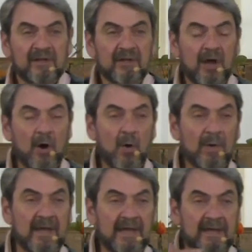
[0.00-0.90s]
to
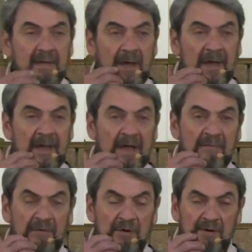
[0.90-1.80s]
go get a
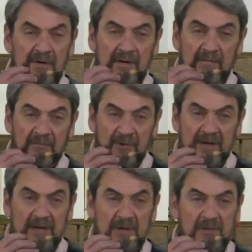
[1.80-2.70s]
heifer of
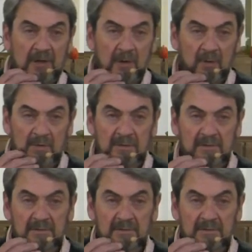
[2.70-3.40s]
three years old,